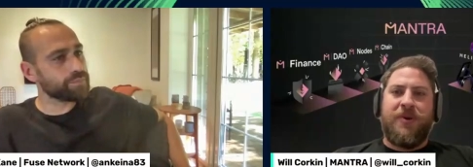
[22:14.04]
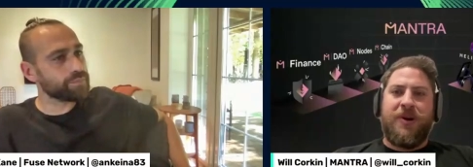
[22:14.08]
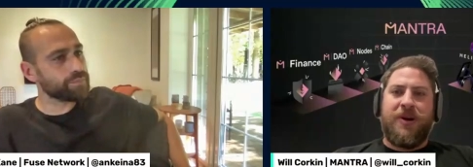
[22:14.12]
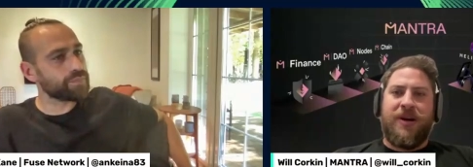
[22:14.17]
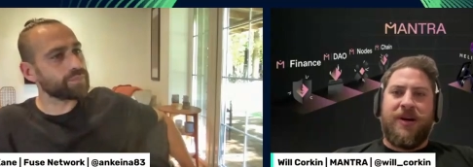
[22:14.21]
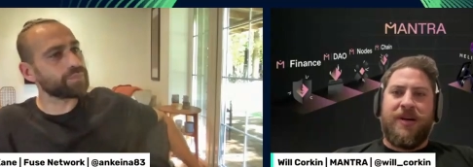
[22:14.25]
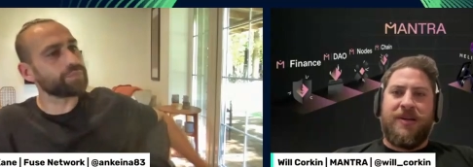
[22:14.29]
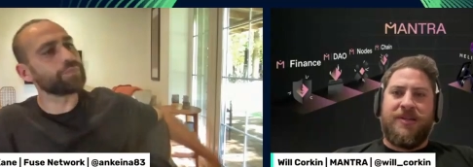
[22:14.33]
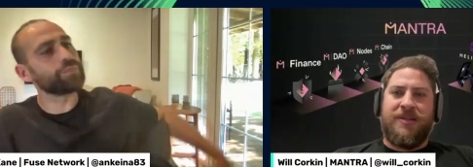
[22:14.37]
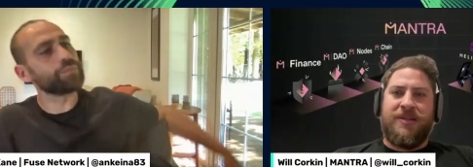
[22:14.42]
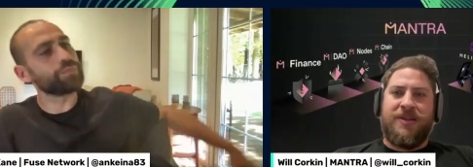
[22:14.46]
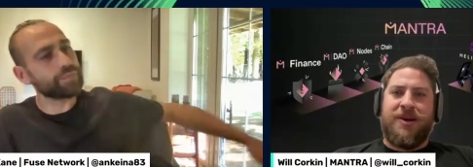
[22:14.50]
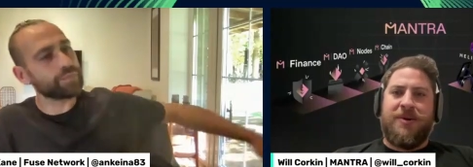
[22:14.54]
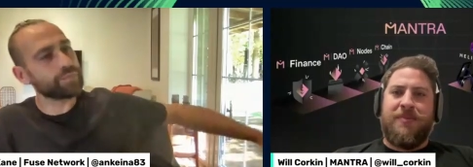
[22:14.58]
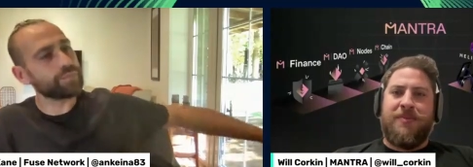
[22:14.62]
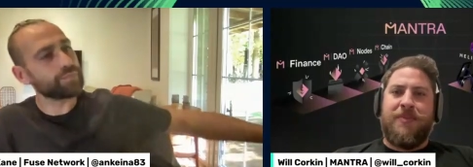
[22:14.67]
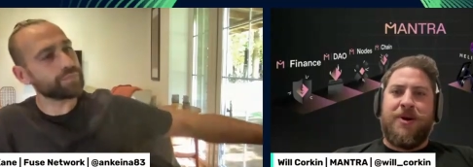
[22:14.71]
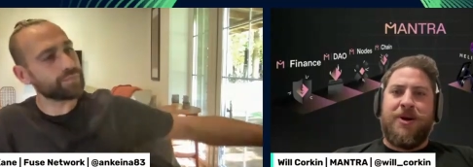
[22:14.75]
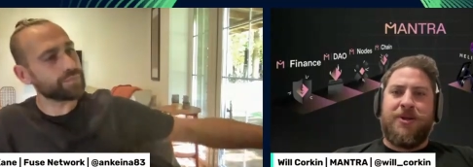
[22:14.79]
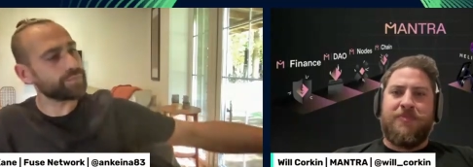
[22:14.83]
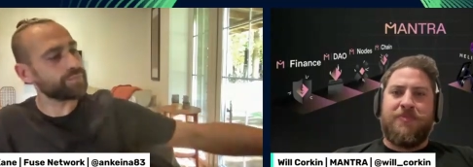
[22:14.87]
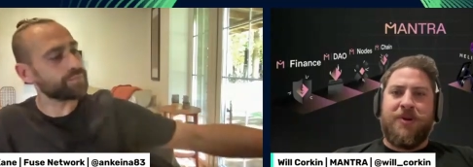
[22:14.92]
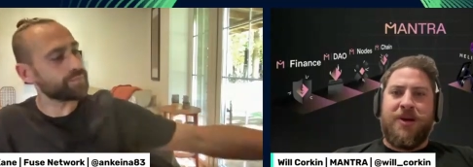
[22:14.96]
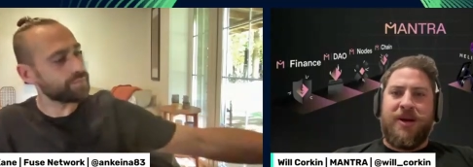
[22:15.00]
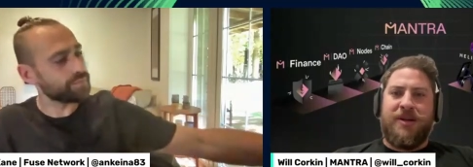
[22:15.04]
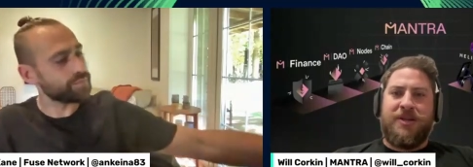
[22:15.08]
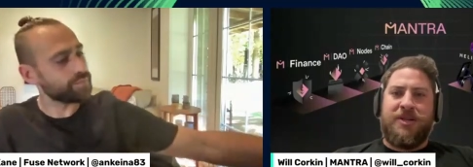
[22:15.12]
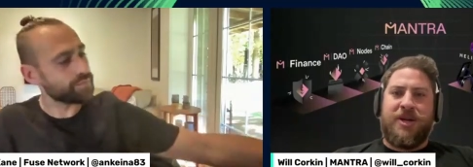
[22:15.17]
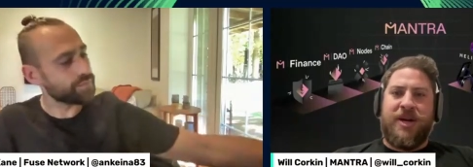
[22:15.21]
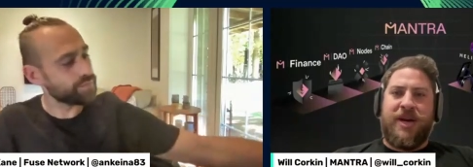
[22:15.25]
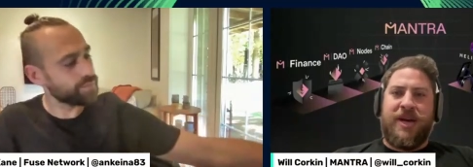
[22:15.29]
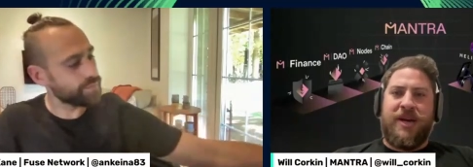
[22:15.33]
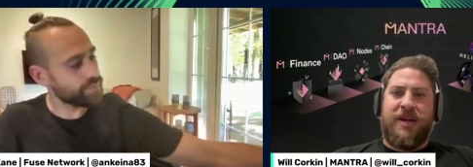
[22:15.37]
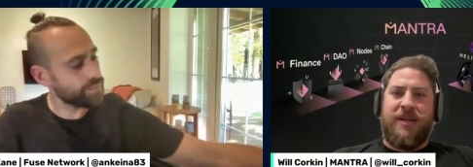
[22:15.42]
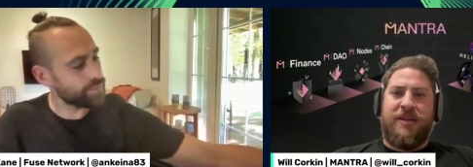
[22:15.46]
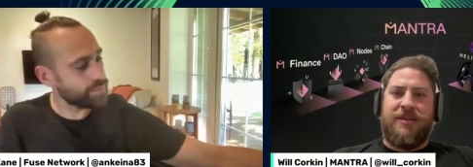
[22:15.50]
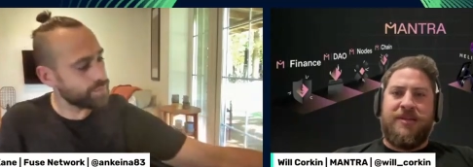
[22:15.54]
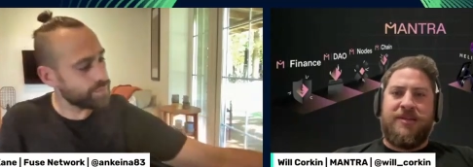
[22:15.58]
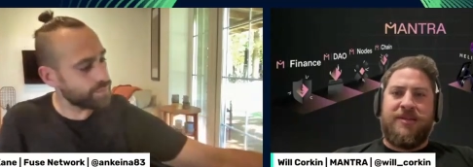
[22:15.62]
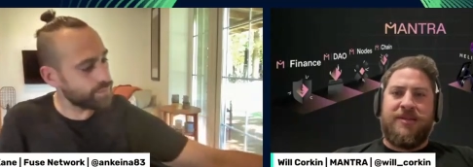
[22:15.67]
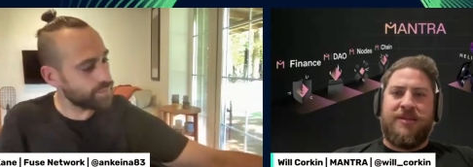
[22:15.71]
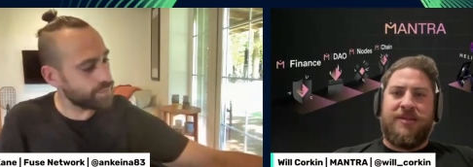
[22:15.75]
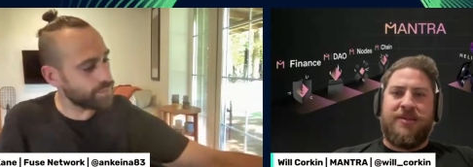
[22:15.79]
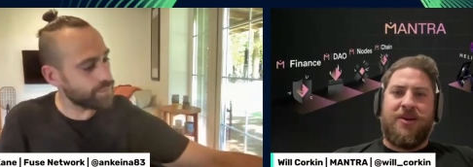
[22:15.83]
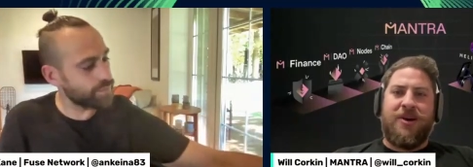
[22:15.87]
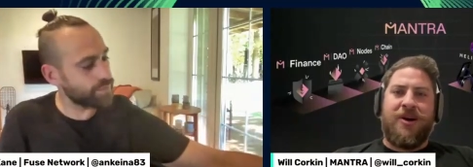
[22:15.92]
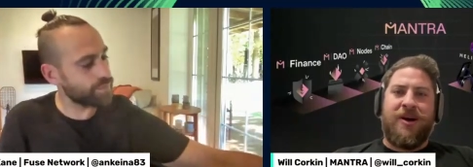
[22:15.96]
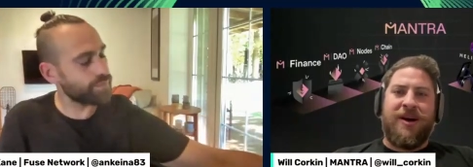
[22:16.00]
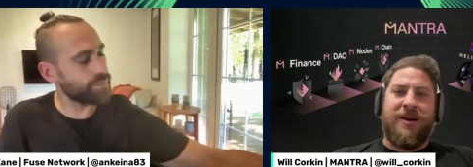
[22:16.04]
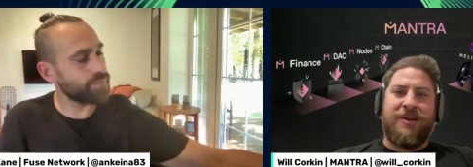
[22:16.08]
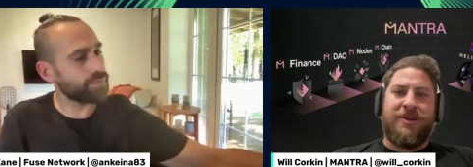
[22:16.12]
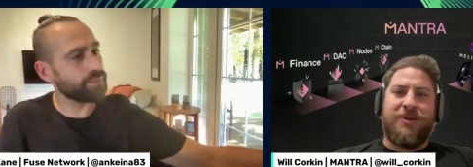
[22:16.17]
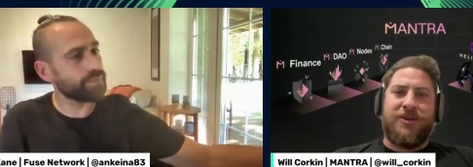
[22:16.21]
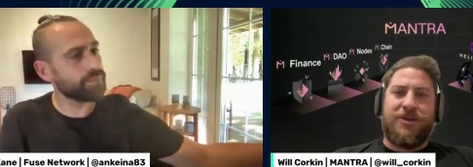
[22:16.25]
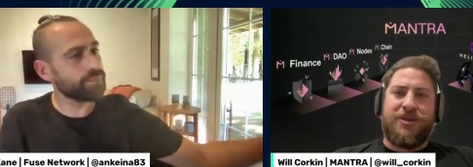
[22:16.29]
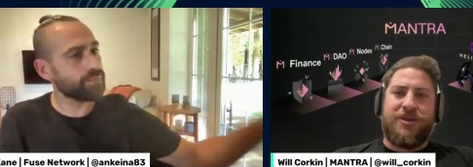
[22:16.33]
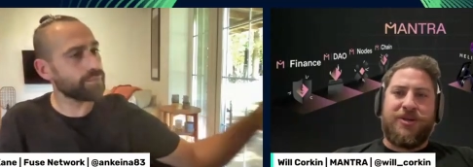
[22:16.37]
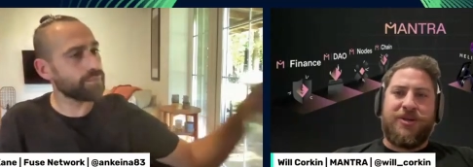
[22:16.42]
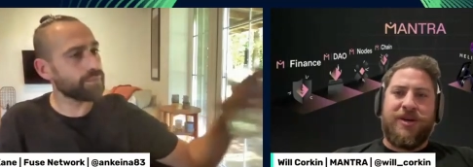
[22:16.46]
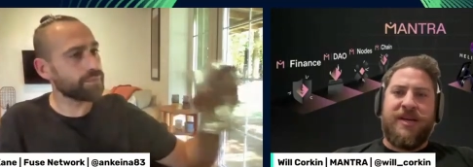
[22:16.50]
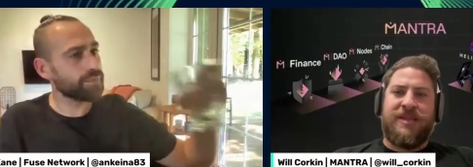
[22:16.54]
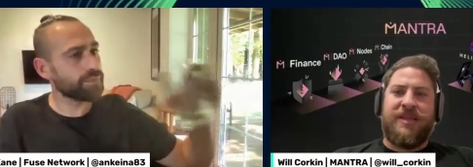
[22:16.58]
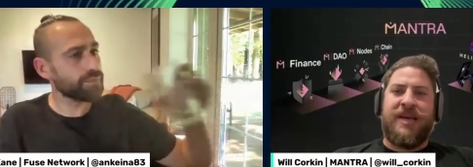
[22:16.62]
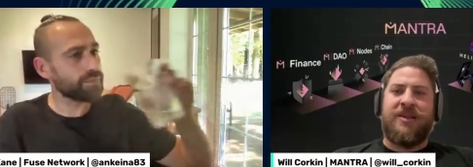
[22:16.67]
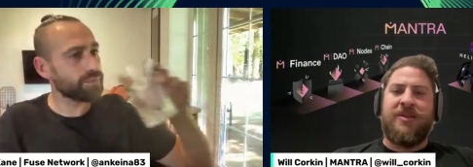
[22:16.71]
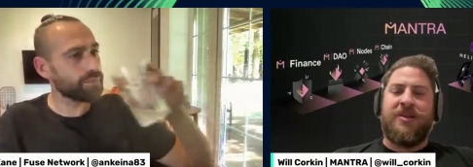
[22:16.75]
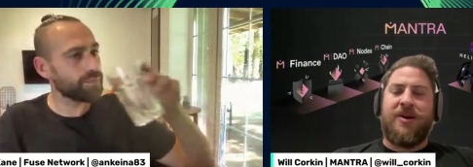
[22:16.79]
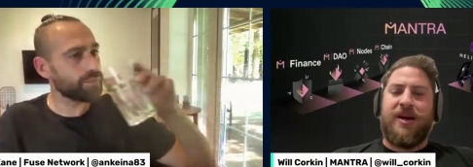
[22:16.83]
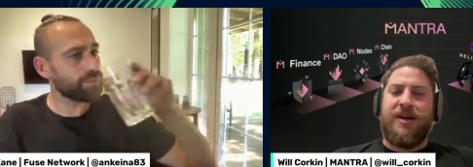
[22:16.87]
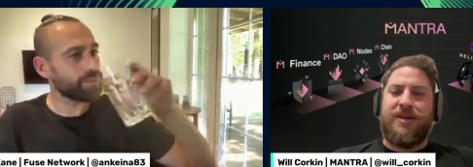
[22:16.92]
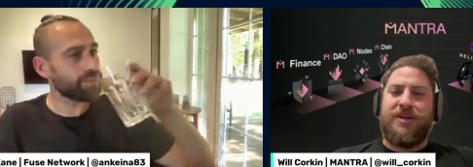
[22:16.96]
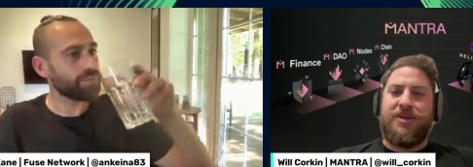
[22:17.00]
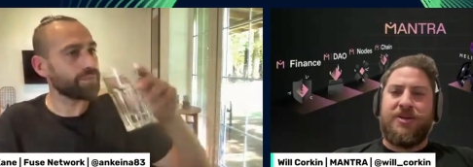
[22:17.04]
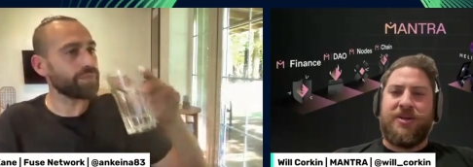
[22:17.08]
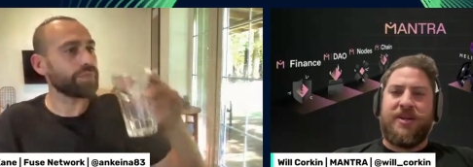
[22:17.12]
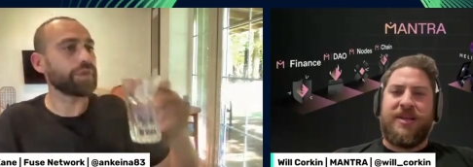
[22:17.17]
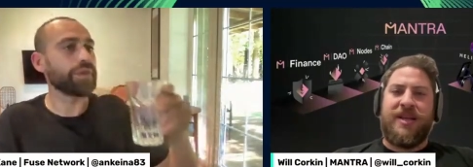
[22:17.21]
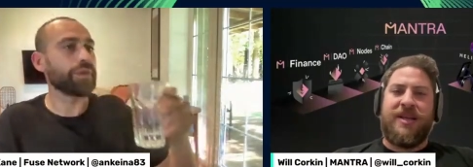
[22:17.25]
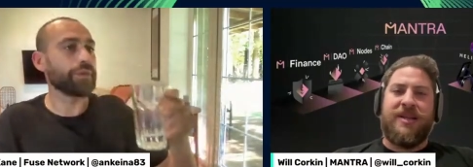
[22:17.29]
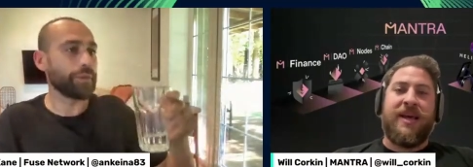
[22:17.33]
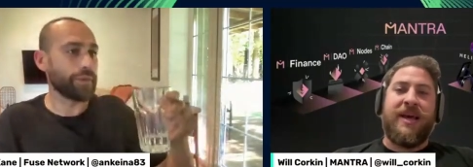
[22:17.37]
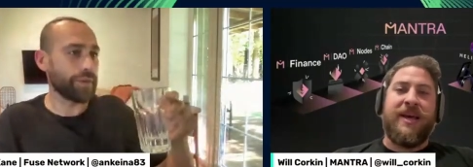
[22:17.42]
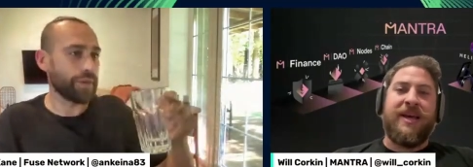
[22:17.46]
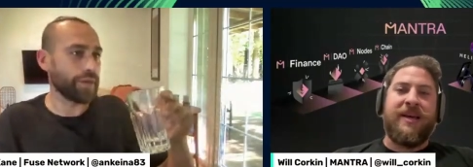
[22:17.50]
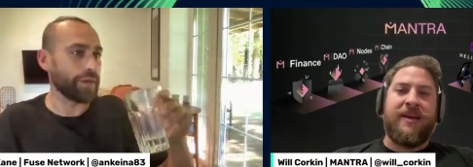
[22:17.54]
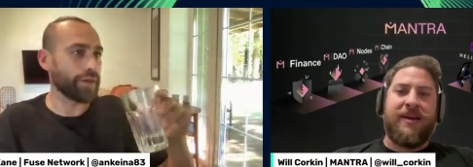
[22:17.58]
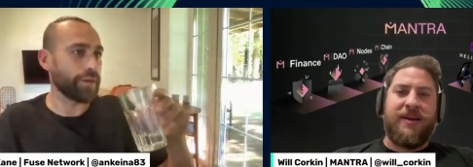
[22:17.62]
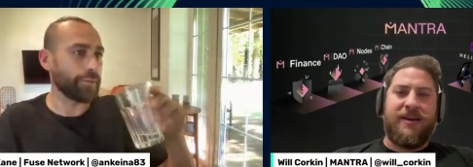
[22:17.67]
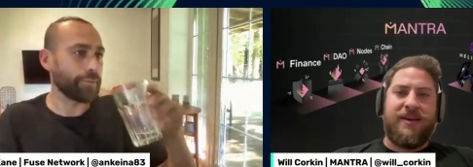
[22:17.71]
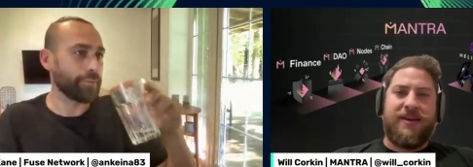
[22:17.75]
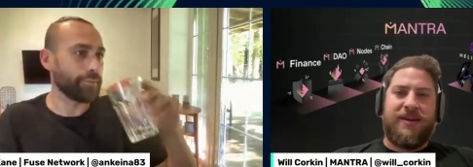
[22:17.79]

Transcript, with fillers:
Speaker 1: whereas you know most blockchains launch and they launch and then like